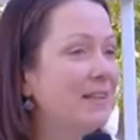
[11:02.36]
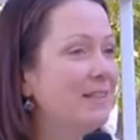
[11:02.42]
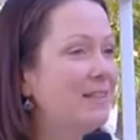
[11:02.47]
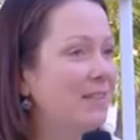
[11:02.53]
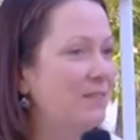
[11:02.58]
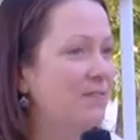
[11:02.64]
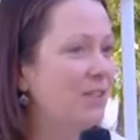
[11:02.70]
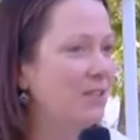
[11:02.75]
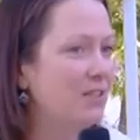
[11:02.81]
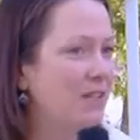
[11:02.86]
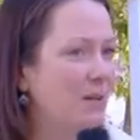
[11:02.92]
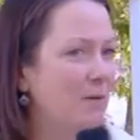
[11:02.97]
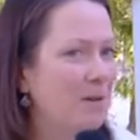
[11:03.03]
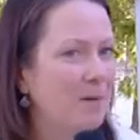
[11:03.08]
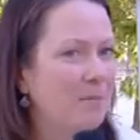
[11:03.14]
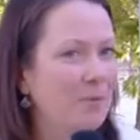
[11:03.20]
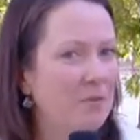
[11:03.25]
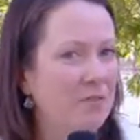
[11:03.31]
a TV show
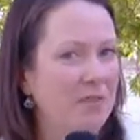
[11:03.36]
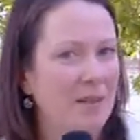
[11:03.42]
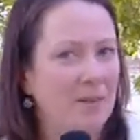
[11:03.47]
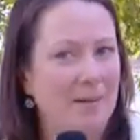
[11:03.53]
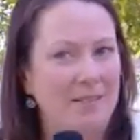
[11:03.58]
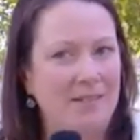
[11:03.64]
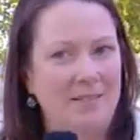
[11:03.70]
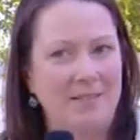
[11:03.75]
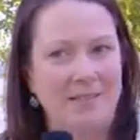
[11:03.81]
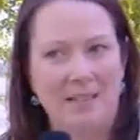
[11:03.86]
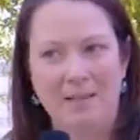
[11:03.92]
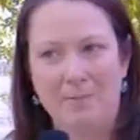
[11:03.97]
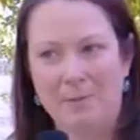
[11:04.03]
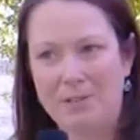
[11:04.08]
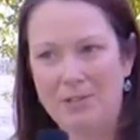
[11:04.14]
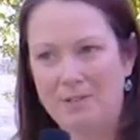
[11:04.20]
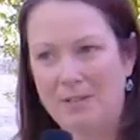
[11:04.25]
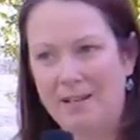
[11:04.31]
or a movie about the Salem
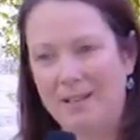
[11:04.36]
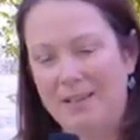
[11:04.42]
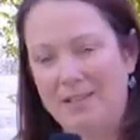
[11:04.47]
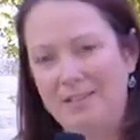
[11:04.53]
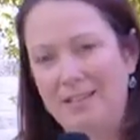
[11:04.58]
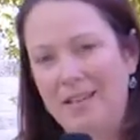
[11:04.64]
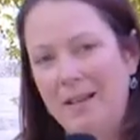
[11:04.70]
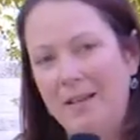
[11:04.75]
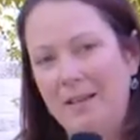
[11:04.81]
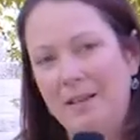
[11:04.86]
witch trials,